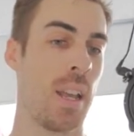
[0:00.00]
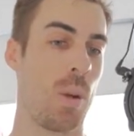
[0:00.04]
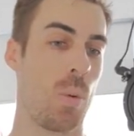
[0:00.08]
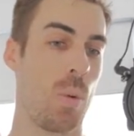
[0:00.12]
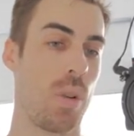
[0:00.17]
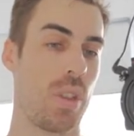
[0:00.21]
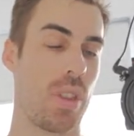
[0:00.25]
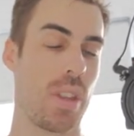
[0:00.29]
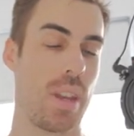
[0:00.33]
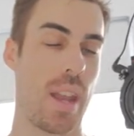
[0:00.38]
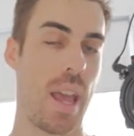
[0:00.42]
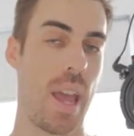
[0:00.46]

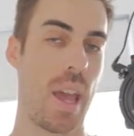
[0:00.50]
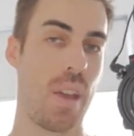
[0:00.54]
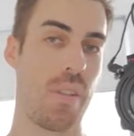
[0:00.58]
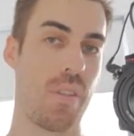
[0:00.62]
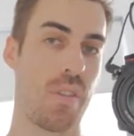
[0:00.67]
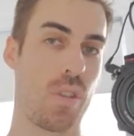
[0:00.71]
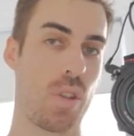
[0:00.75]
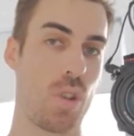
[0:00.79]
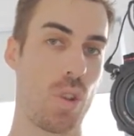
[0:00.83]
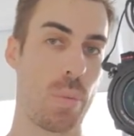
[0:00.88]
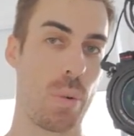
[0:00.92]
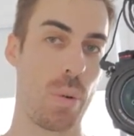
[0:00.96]
with an
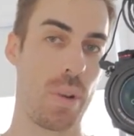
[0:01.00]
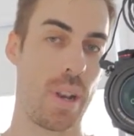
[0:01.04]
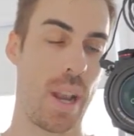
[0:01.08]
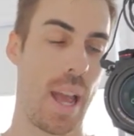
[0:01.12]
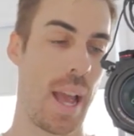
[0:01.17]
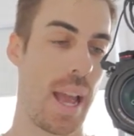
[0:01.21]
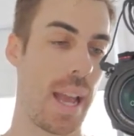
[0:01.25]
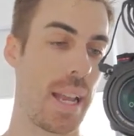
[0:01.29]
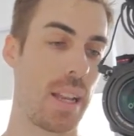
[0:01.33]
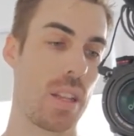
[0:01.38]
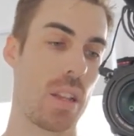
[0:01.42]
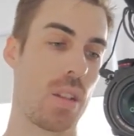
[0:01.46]

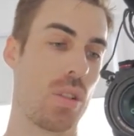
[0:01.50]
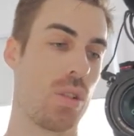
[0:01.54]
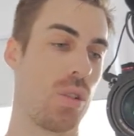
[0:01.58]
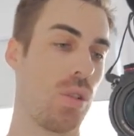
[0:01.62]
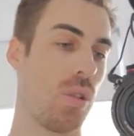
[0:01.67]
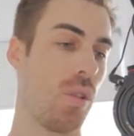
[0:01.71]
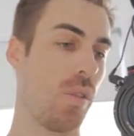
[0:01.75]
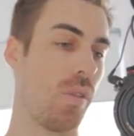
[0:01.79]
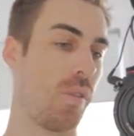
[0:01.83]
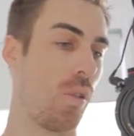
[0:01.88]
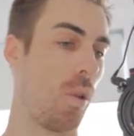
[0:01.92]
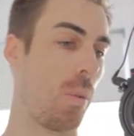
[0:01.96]
f2.8
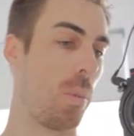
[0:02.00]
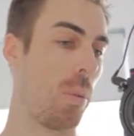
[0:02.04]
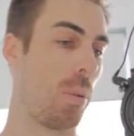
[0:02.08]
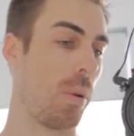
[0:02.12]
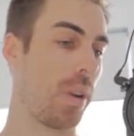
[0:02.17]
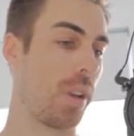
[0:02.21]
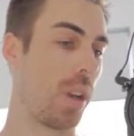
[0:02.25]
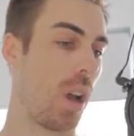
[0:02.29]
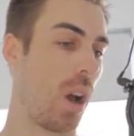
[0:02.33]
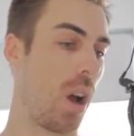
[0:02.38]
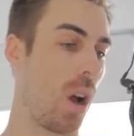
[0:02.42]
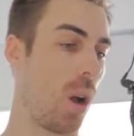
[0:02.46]
to
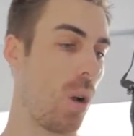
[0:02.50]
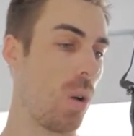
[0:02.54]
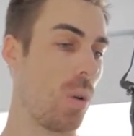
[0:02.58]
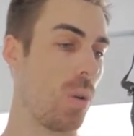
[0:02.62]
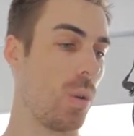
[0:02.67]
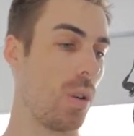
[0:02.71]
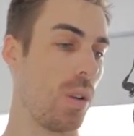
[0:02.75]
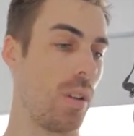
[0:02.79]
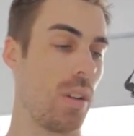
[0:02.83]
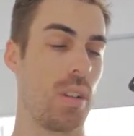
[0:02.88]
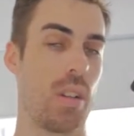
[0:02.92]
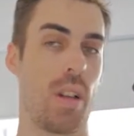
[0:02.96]

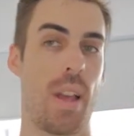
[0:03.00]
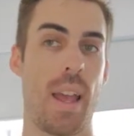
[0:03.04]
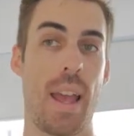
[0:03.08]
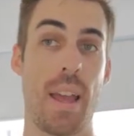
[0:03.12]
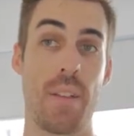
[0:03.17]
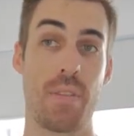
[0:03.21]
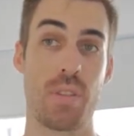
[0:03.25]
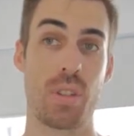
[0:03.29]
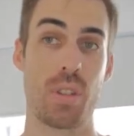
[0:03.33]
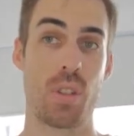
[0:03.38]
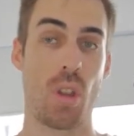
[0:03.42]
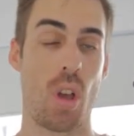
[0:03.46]
4.0
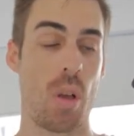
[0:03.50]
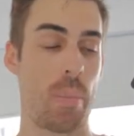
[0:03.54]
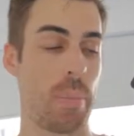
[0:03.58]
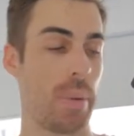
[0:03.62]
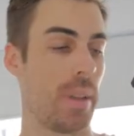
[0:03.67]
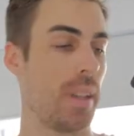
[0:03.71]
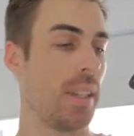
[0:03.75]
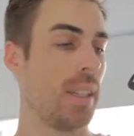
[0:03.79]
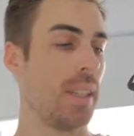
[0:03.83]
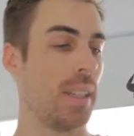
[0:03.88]
f-stop.